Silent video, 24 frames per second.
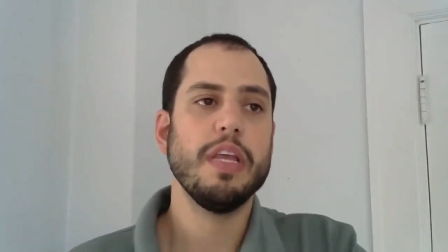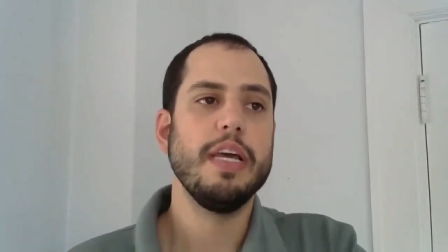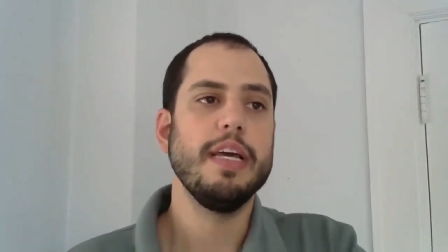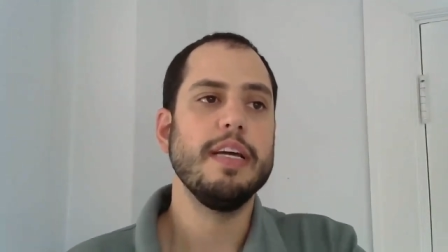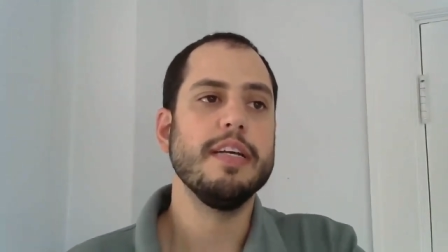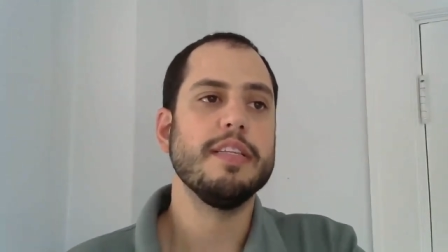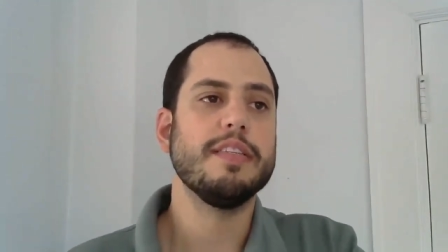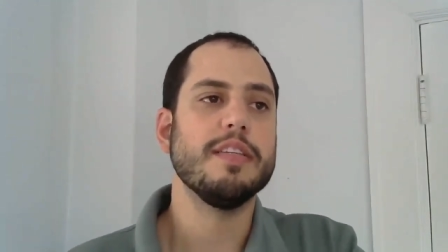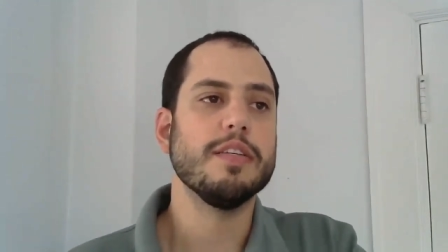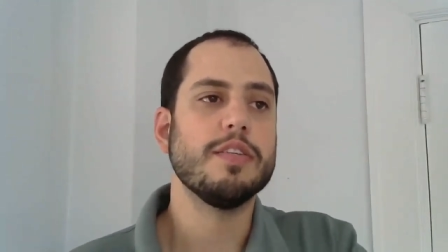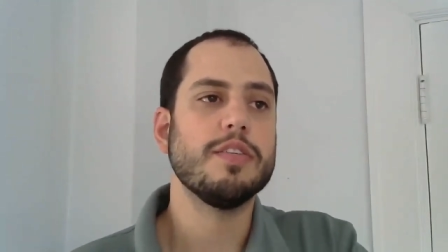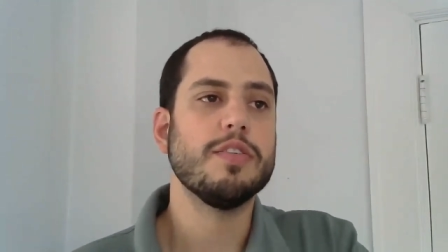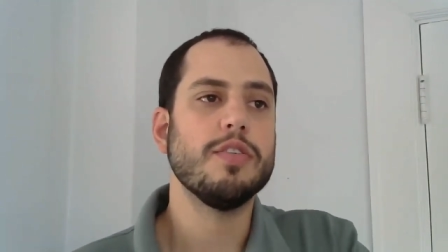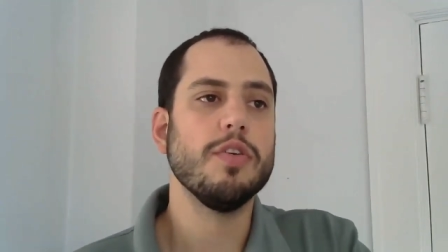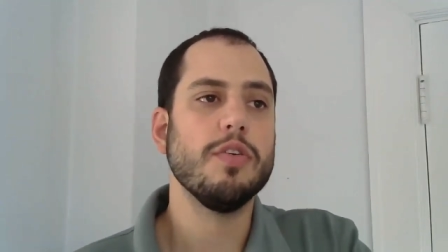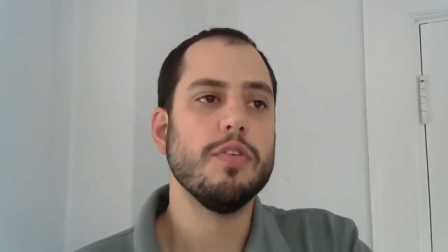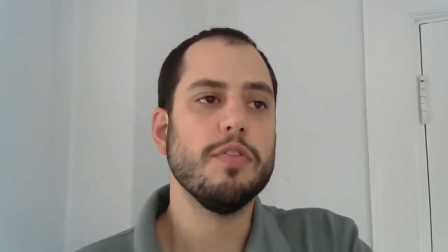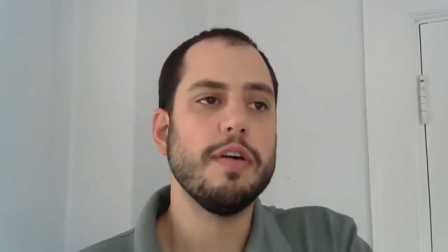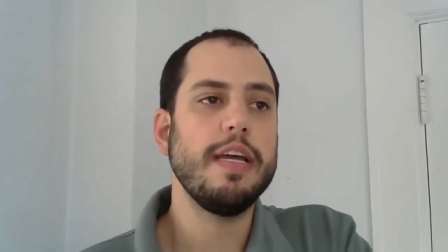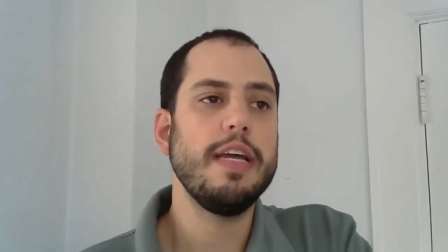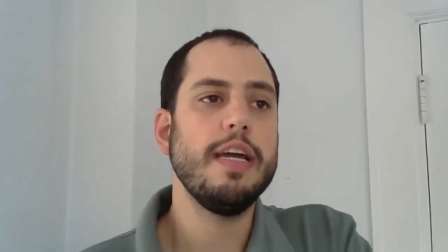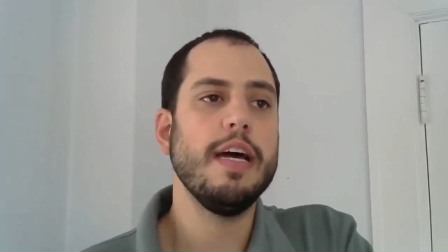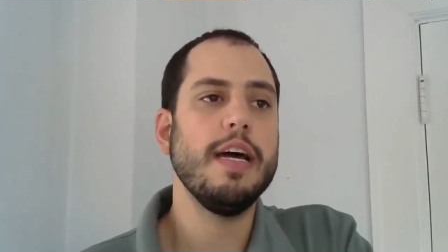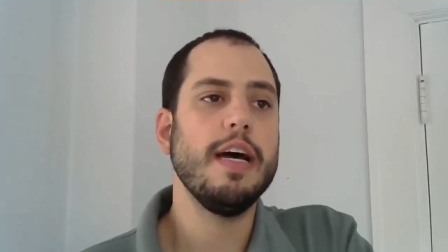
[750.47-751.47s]
It's a
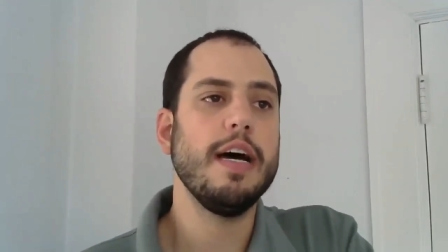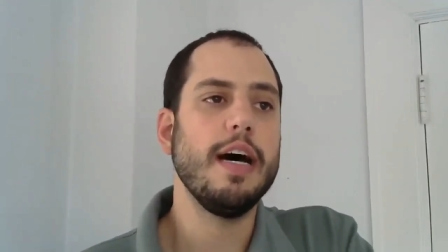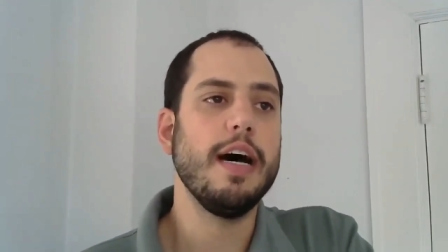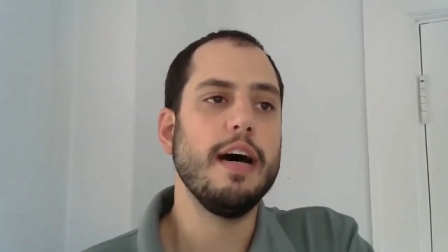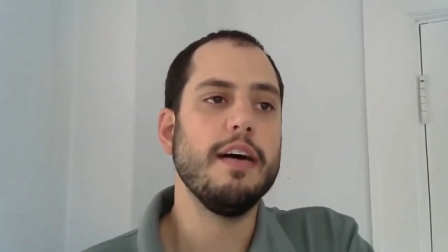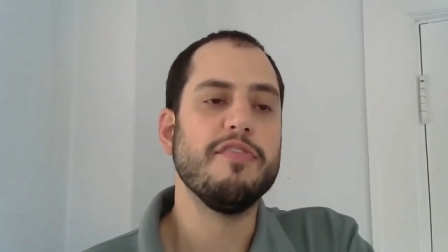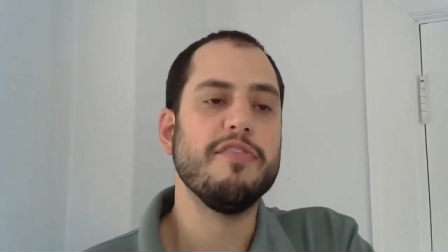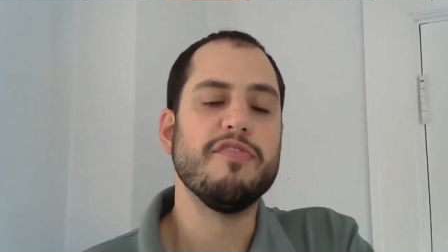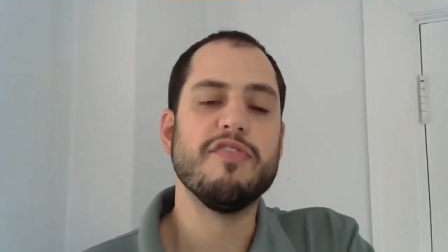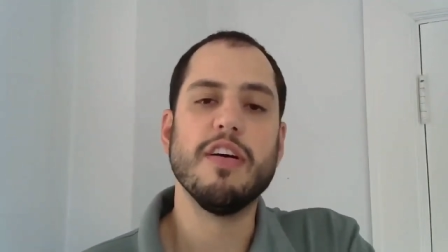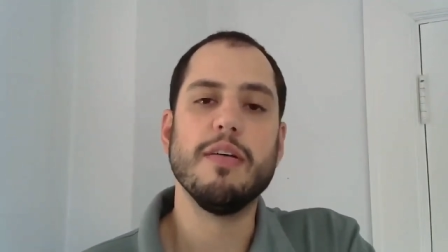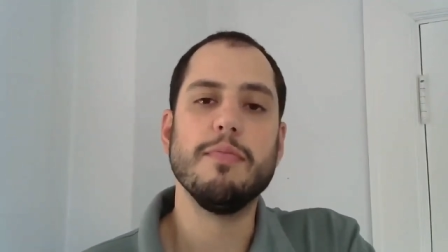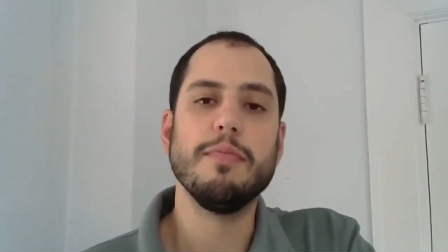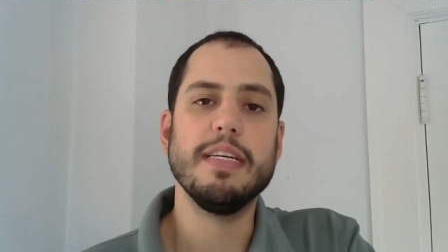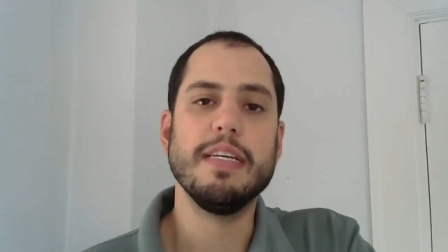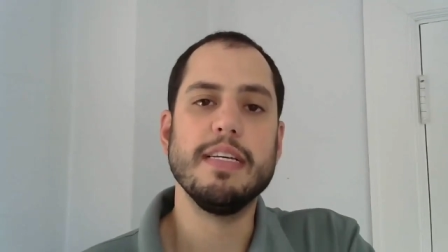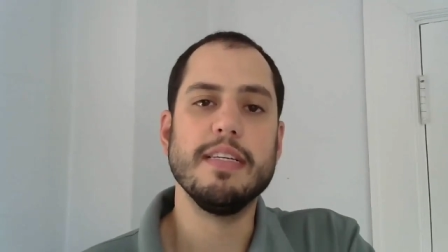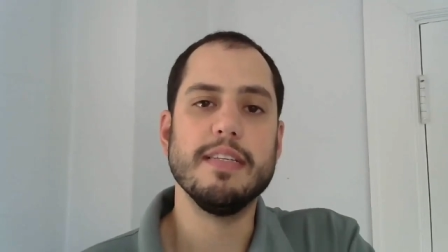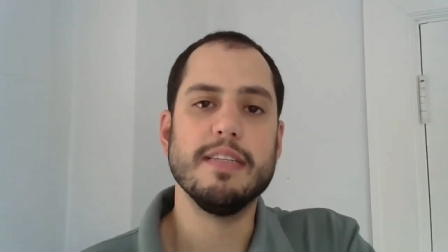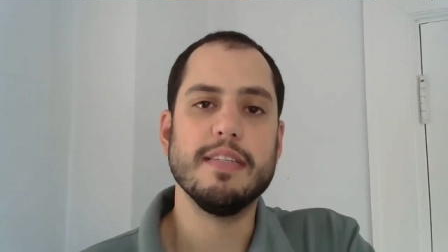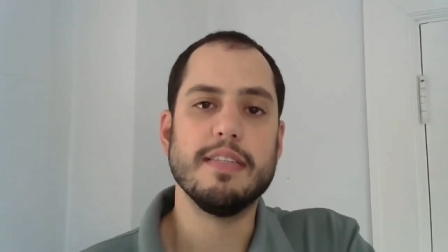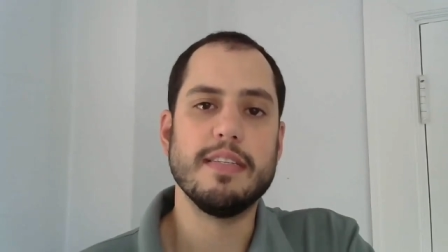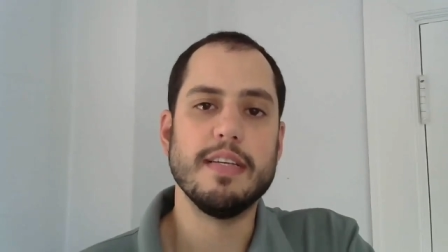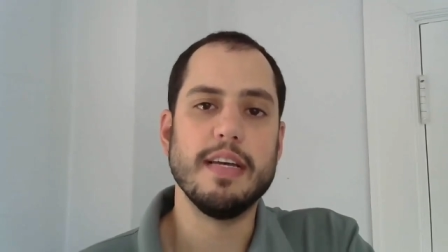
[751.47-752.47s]
story uh, from
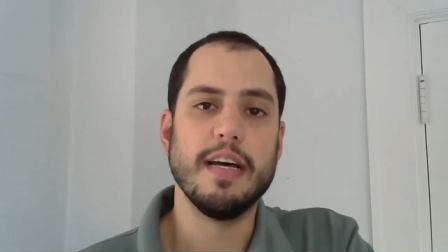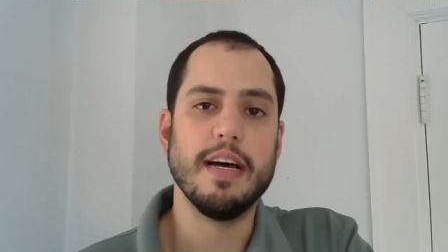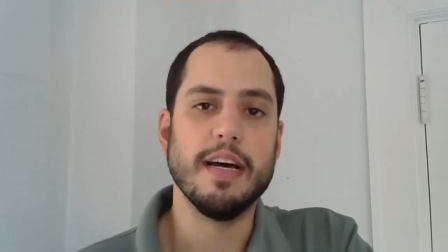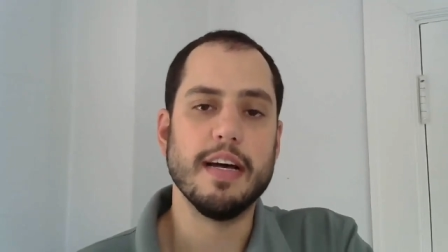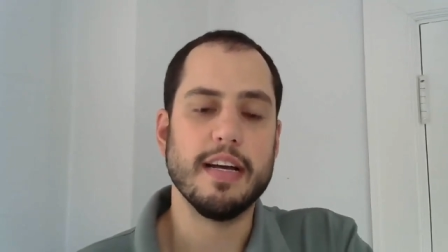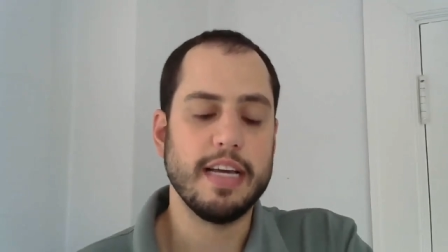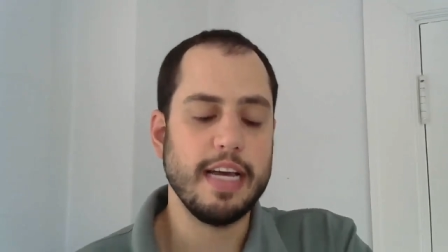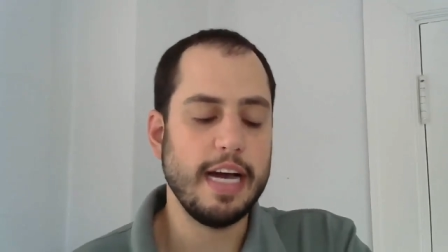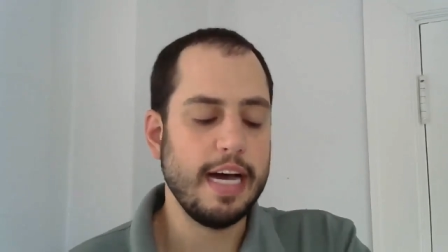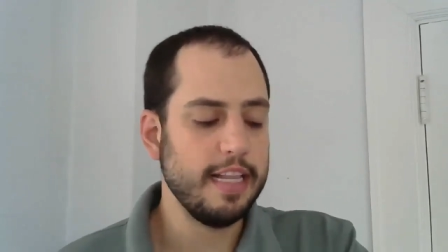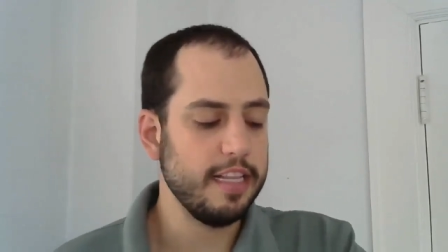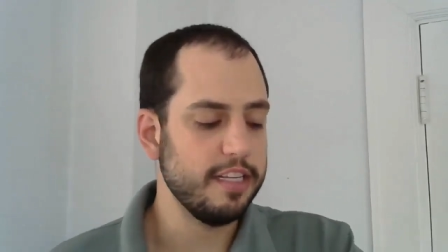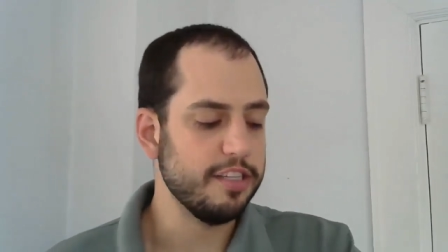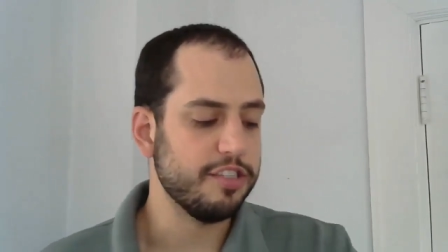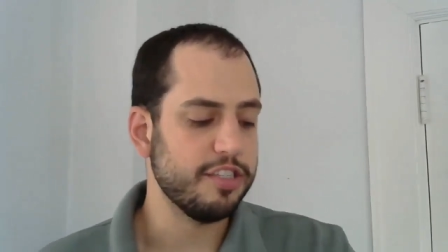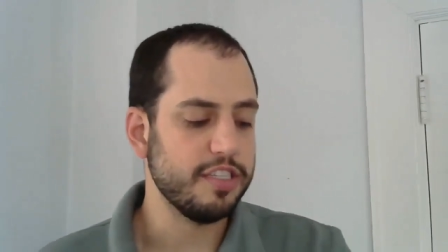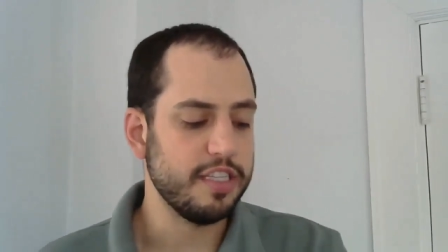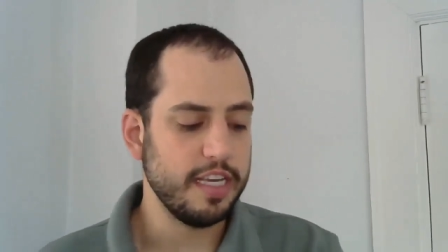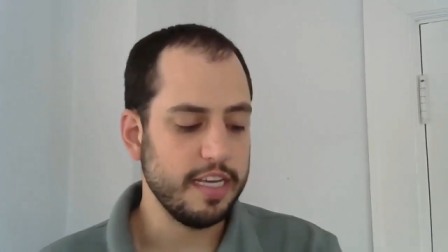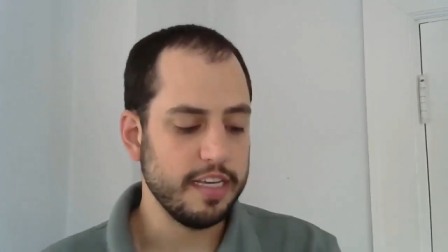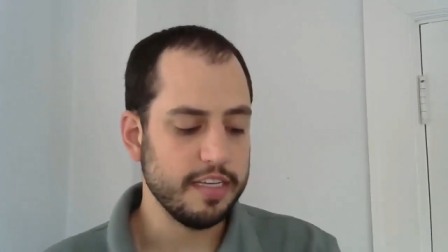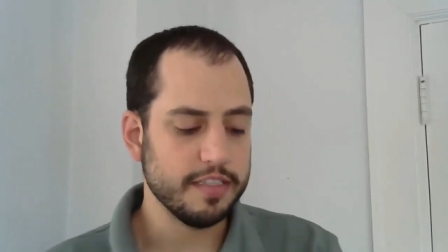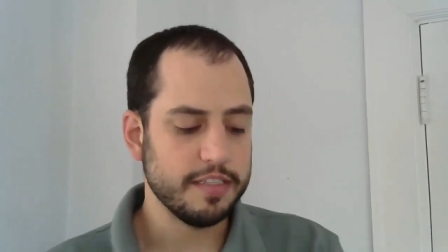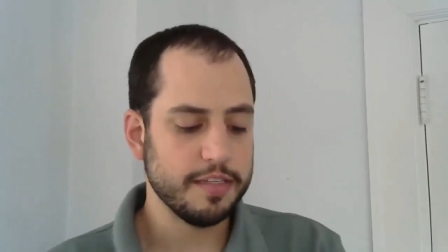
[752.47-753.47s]
his uh, college
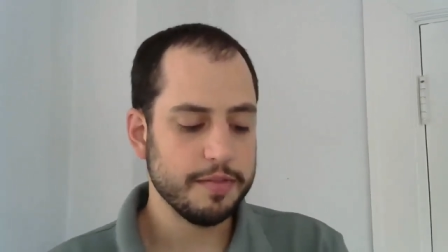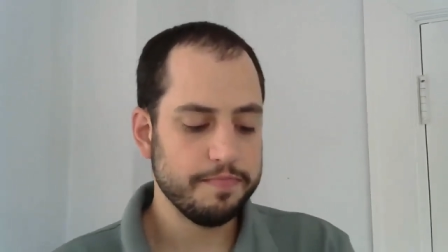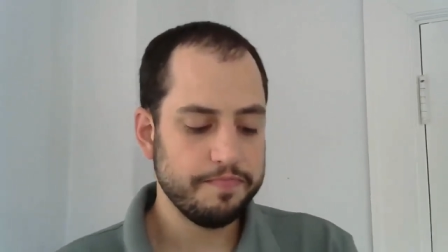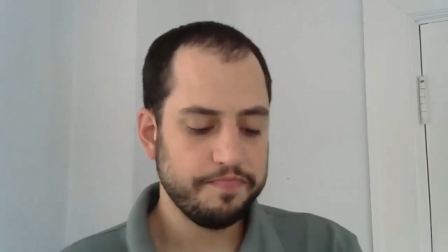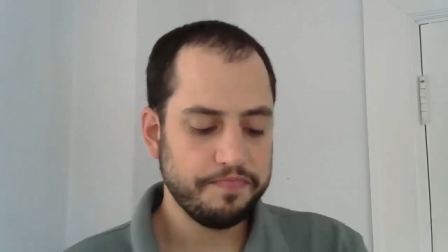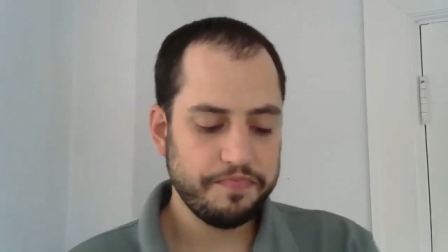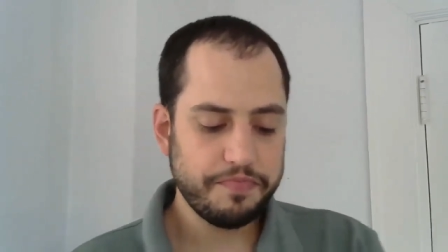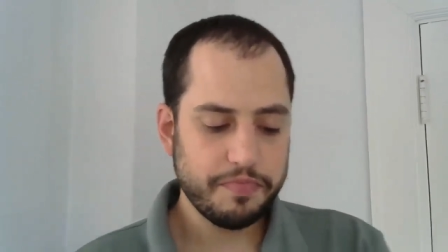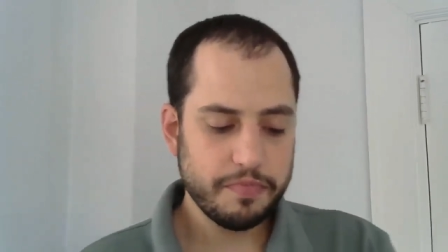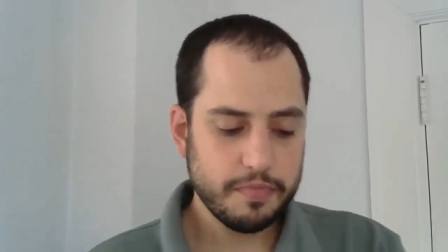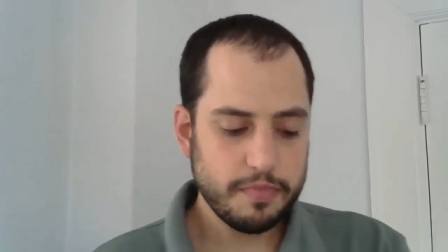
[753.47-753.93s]
days,